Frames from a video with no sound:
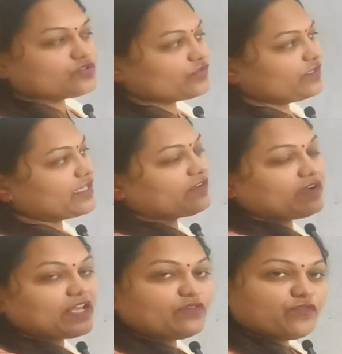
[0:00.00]
so we
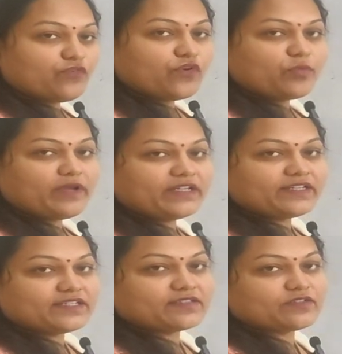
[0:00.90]
require 4
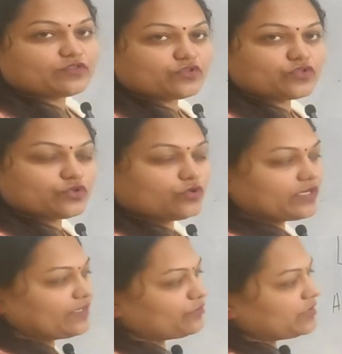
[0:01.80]
bytes to
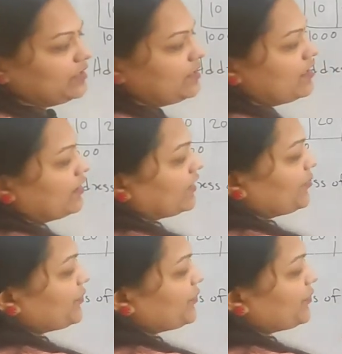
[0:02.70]
store into the